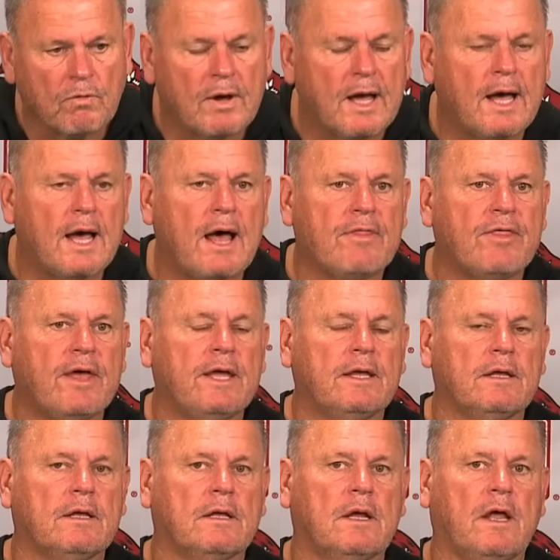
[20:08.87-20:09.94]
Well, I think
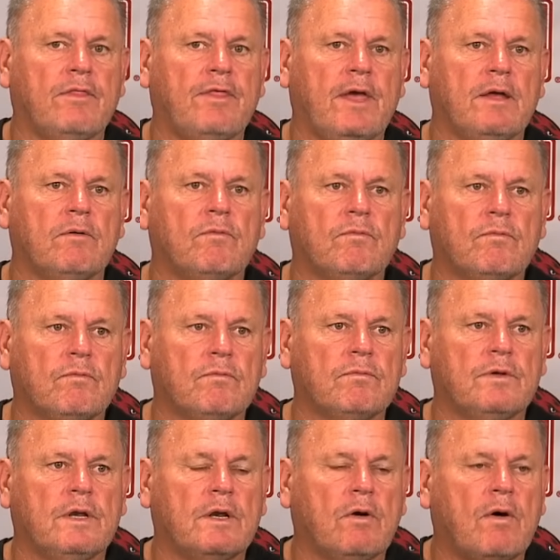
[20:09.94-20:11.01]
I think
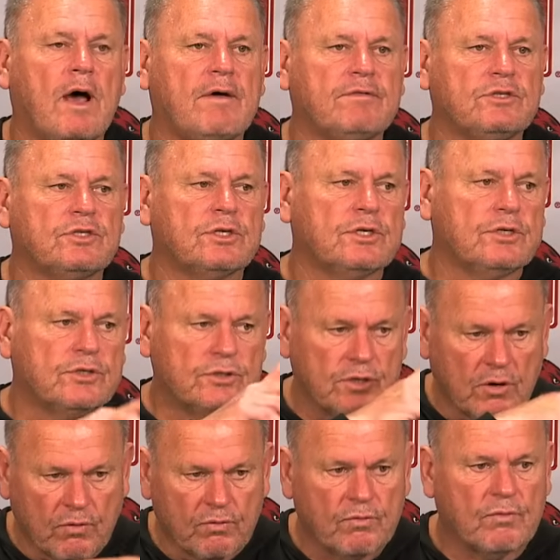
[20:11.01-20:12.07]
you know obviously you
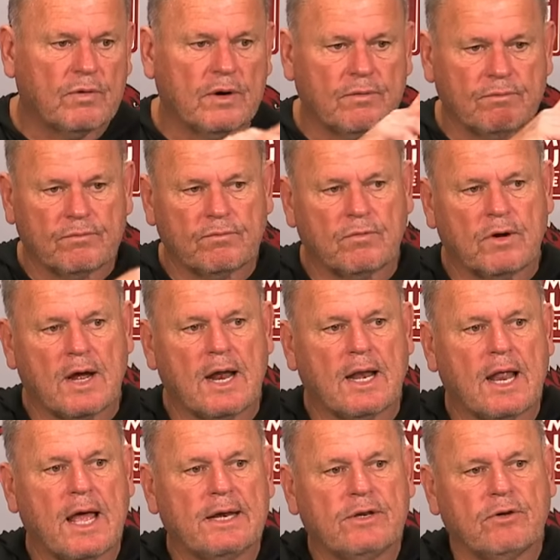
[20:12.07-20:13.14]
know where where I
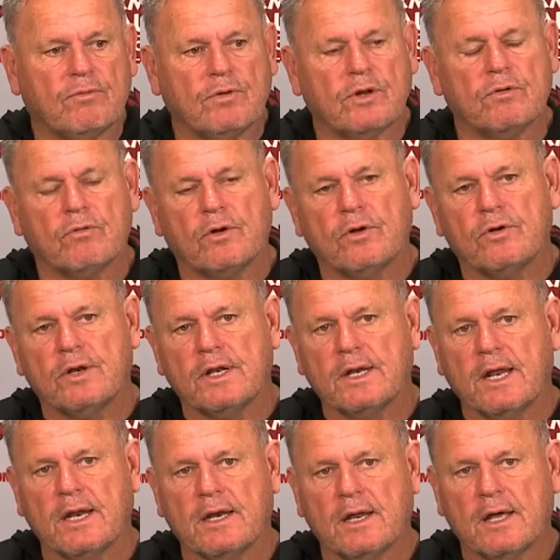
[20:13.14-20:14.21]
like to recruit, and
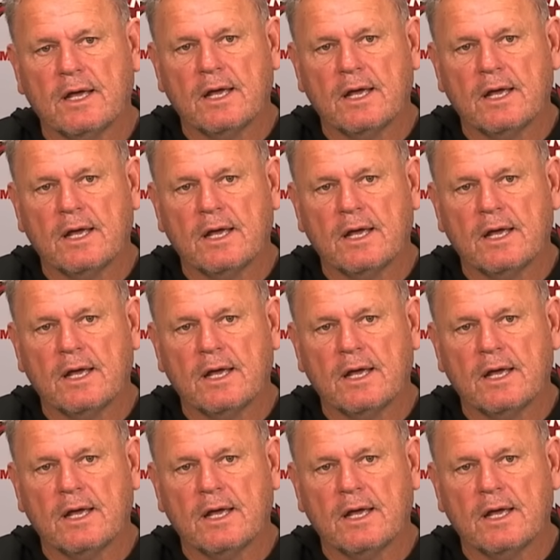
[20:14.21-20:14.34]
then